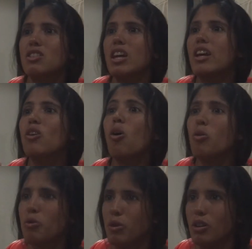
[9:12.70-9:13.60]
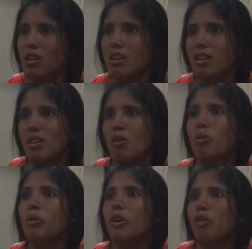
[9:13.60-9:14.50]
take over
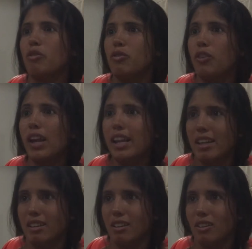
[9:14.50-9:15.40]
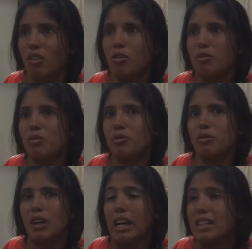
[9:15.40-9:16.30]
over a feeling of
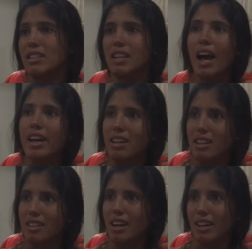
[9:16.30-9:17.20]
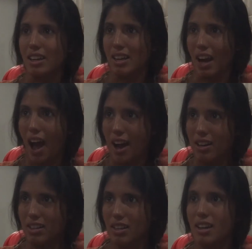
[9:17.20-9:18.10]
anxiety that he
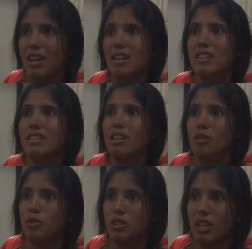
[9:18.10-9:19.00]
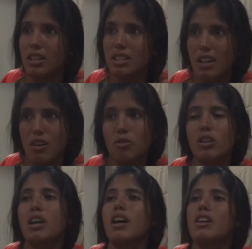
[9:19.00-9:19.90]
had instead of sitting
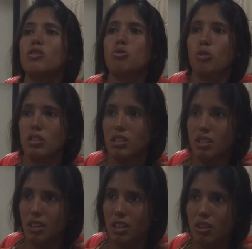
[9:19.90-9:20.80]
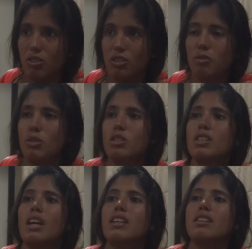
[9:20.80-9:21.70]
down and trusting the universe
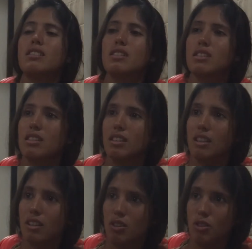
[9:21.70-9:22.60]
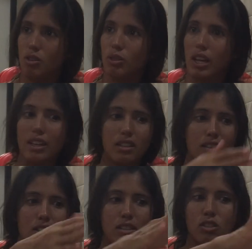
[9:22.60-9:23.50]
and it's you know that
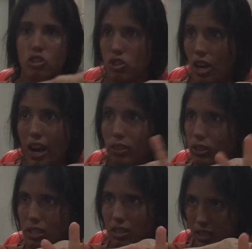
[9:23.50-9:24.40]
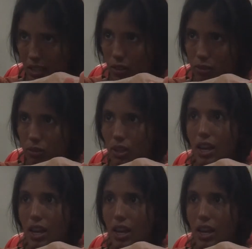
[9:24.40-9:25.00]
the child itself